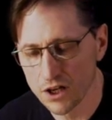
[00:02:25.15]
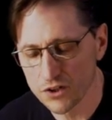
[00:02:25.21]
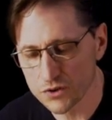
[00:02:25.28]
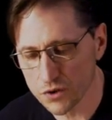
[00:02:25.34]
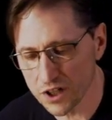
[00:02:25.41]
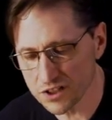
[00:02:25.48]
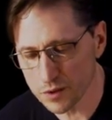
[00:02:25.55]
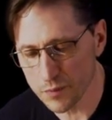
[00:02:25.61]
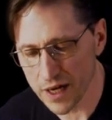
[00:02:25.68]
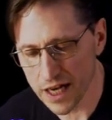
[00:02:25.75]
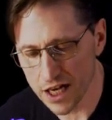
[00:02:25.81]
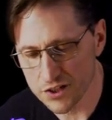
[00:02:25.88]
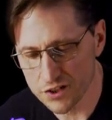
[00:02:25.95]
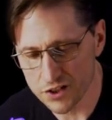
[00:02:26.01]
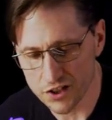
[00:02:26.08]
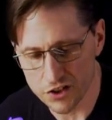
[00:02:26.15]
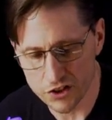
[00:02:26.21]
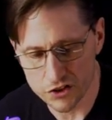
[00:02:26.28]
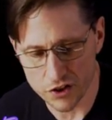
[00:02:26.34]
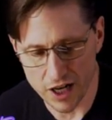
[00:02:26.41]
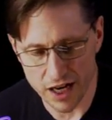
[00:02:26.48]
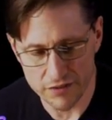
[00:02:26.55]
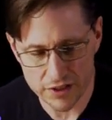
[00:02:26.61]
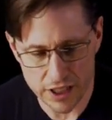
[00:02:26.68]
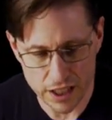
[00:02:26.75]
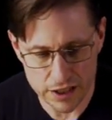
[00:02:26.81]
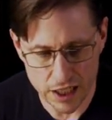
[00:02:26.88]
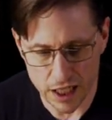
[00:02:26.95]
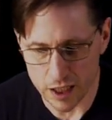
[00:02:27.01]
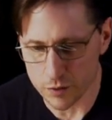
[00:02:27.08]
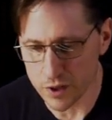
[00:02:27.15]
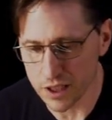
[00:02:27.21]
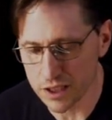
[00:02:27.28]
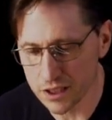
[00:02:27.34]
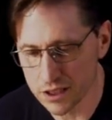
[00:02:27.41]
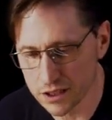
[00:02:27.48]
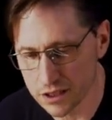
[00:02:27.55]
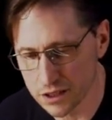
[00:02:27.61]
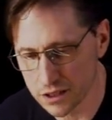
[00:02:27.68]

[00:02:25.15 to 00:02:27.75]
So let's imagine that you're driving down the highway,